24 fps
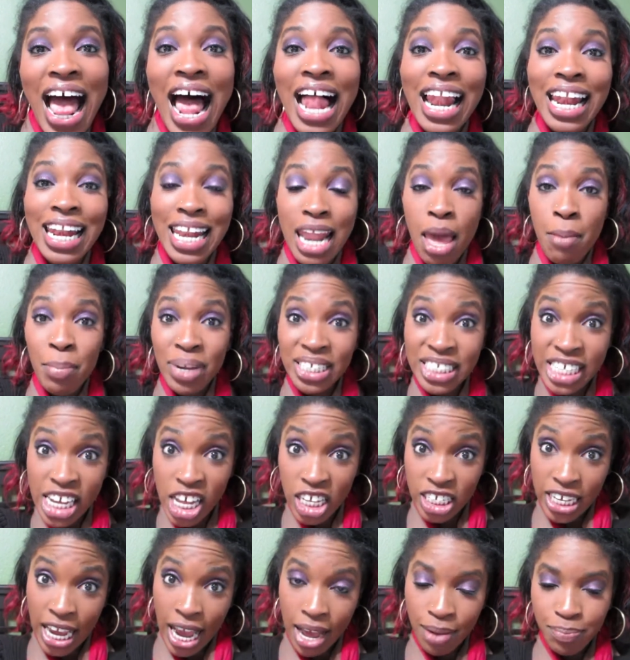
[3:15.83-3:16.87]
let me
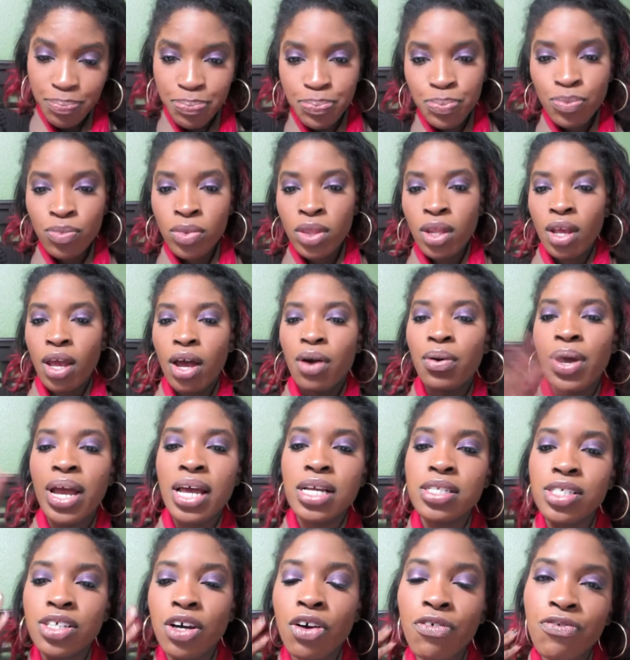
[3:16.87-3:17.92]
tell ya.
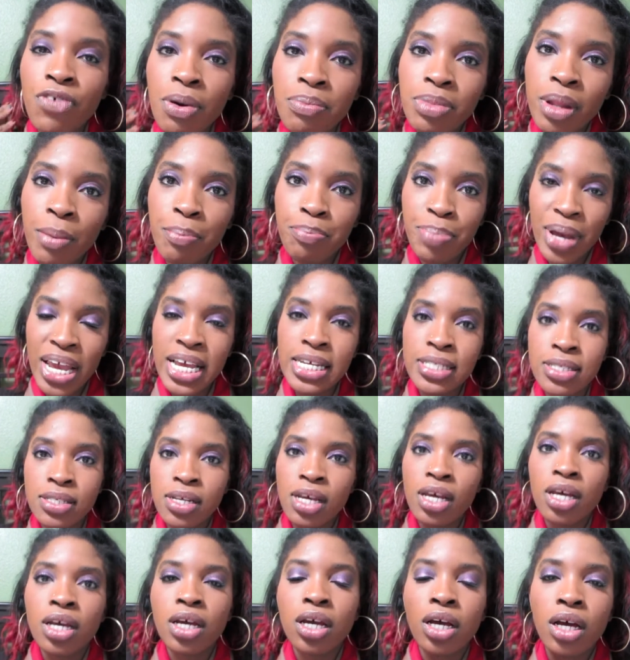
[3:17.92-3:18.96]
Okay, so from the
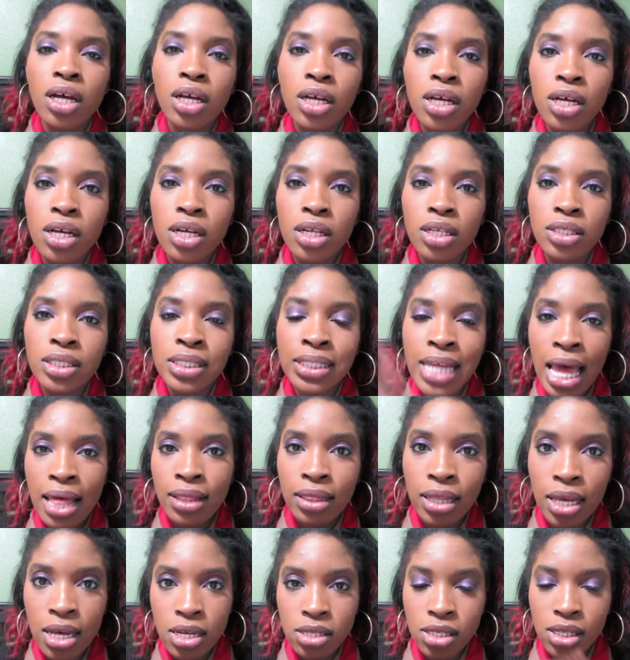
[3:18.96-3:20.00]
basic
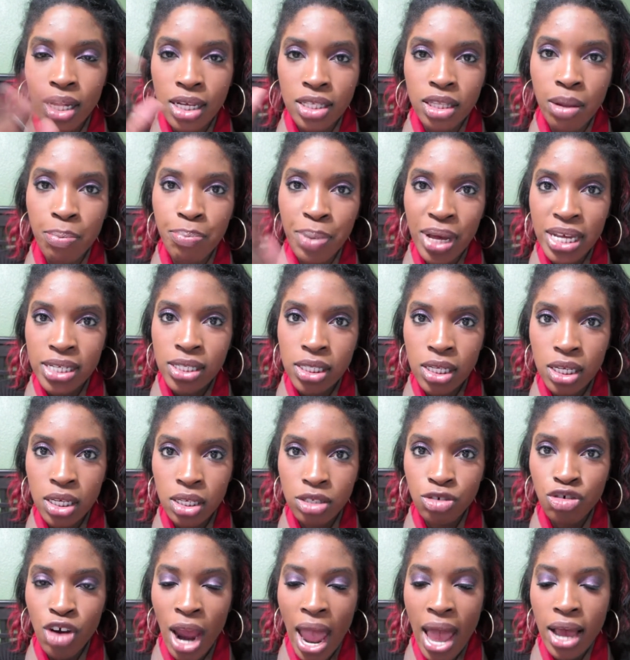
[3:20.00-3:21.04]
set list, like the
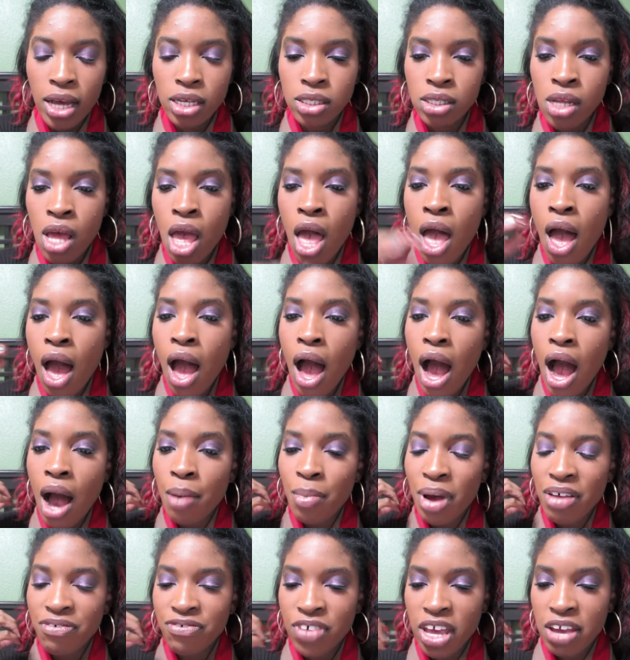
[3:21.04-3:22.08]
basic tracks, uh,
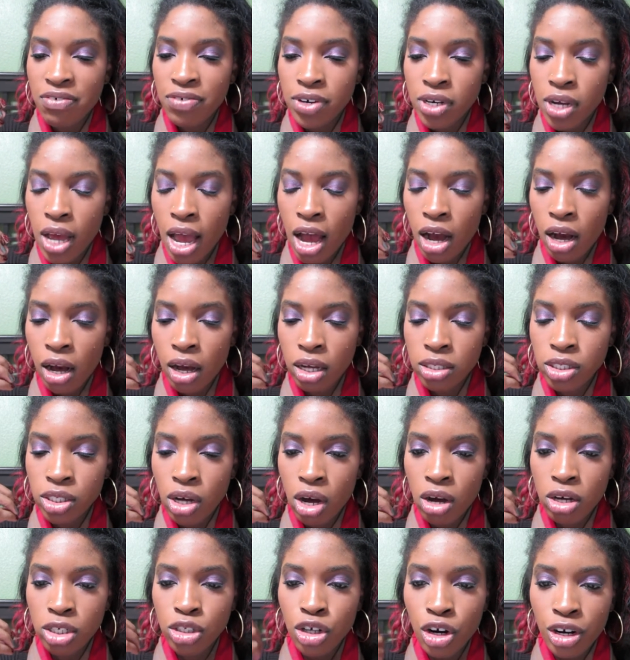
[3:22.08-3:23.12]
my favorite out
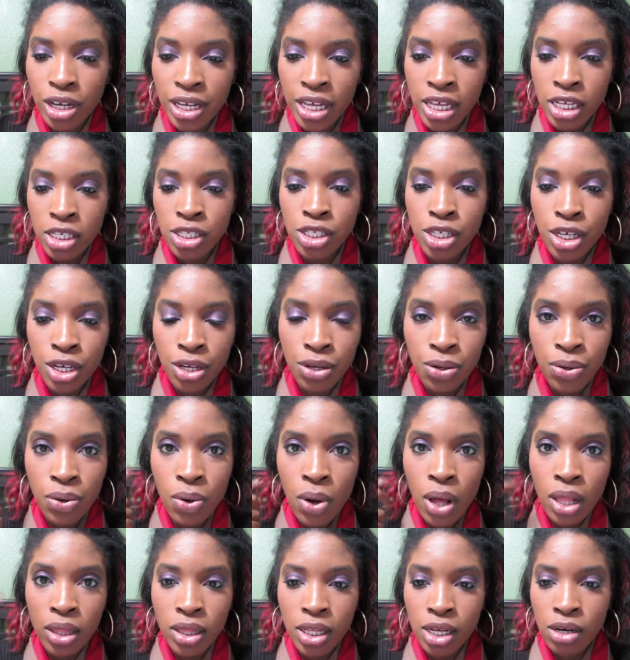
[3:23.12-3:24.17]
songs are Kiss
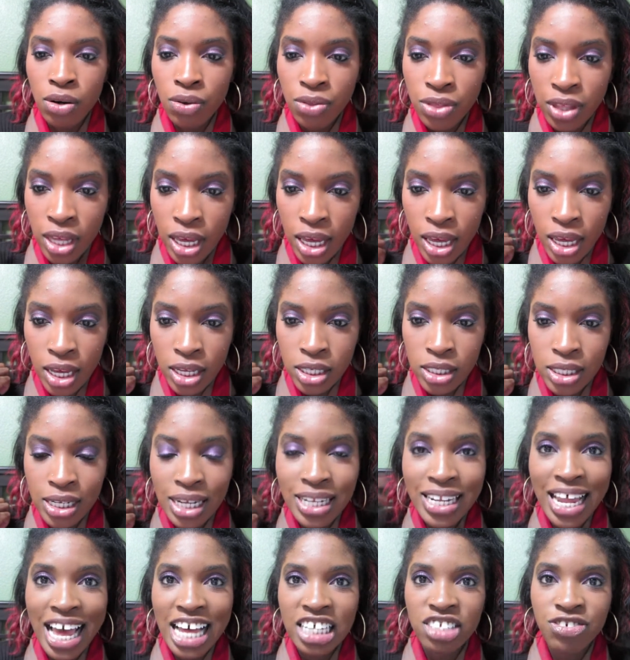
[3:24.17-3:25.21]
You, Little Things,
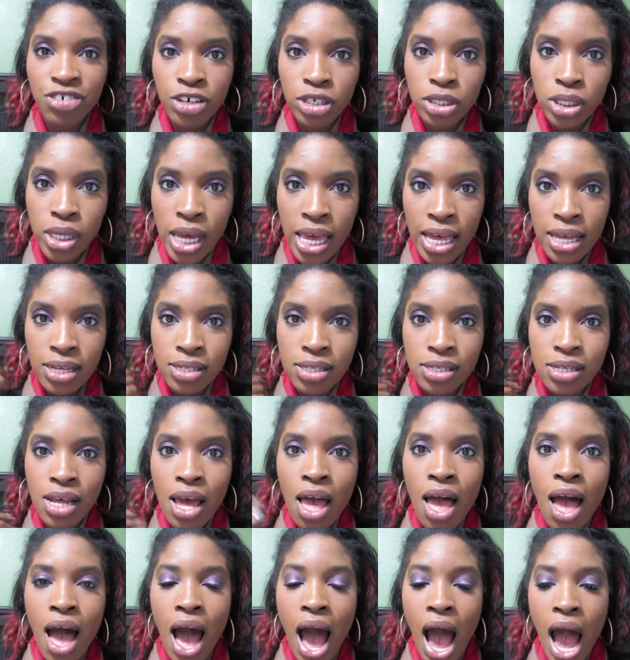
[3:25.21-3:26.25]
Last First Kiss,
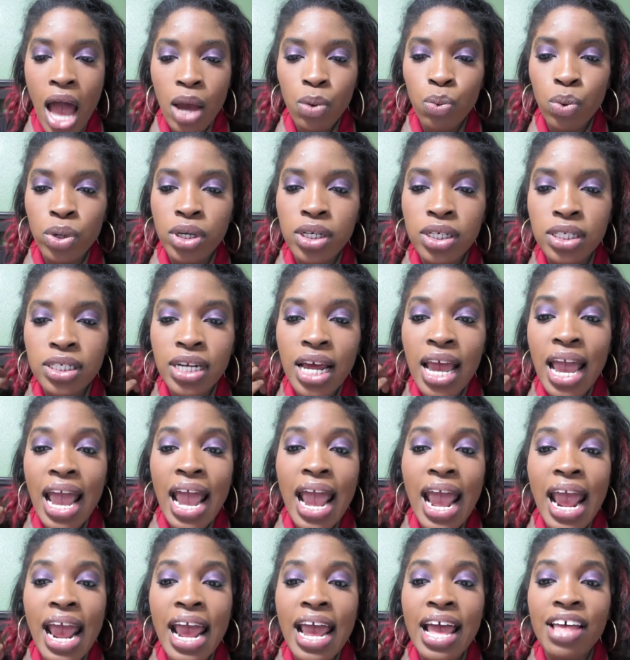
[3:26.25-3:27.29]
I Would,
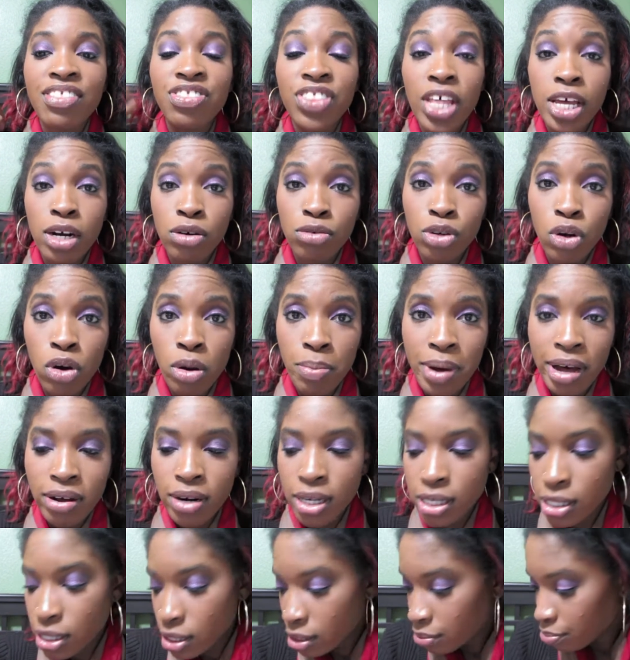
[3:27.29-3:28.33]
and They Don't Know About
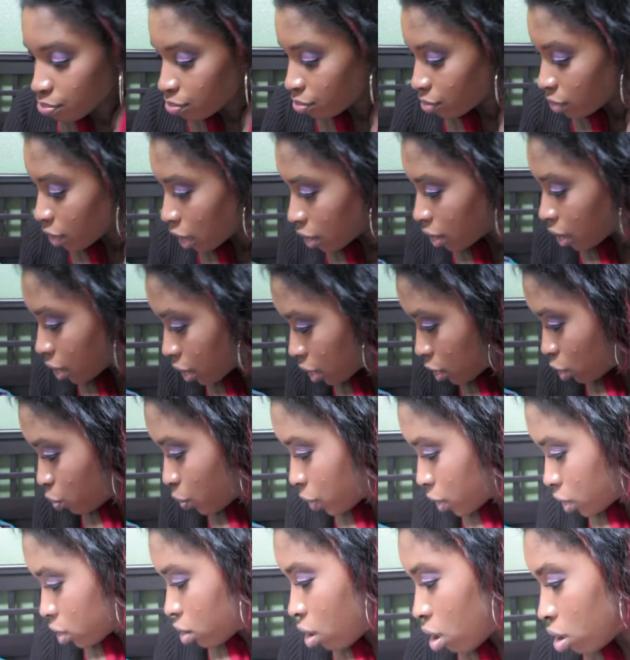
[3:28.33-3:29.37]
Us. I think that's
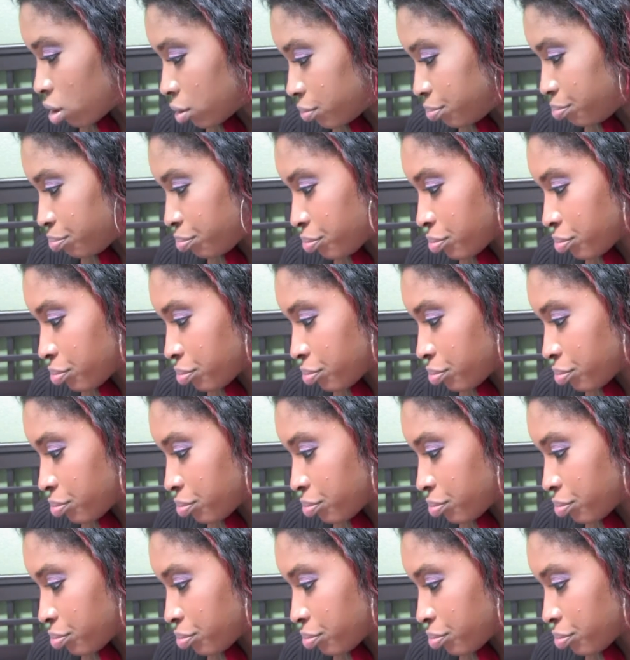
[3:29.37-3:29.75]
what it's called.